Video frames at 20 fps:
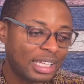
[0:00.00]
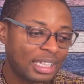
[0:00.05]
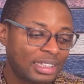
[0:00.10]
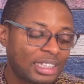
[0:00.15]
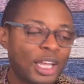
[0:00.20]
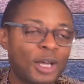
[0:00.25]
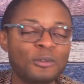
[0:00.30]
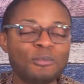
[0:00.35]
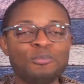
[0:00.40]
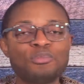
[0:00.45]

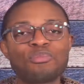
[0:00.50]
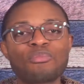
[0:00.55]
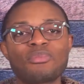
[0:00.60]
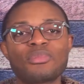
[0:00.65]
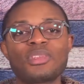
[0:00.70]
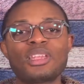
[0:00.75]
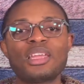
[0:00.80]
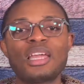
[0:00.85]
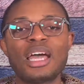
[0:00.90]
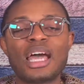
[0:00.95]
Now,
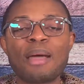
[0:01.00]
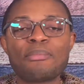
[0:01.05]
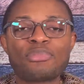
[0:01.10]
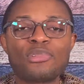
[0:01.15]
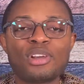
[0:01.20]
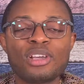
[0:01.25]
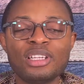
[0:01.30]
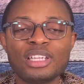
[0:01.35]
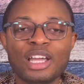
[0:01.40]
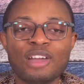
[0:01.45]
I'm
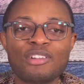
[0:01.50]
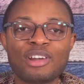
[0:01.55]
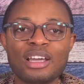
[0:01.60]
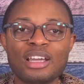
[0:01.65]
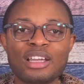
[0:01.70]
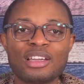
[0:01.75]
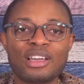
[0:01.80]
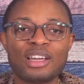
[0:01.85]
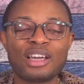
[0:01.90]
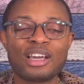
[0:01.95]
talking
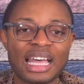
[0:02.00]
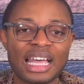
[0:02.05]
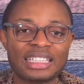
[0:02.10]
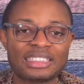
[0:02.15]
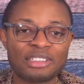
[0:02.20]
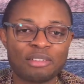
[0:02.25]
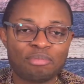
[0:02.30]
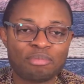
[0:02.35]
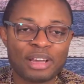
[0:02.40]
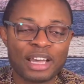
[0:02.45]
now
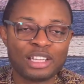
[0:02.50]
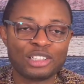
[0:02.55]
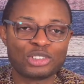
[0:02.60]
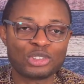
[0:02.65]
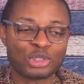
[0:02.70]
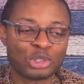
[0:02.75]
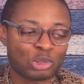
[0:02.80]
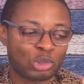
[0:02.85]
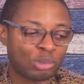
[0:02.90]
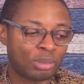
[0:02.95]
as a man
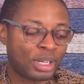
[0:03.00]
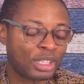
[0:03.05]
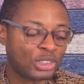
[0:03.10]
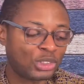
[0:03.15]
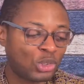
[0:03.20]
to a woman.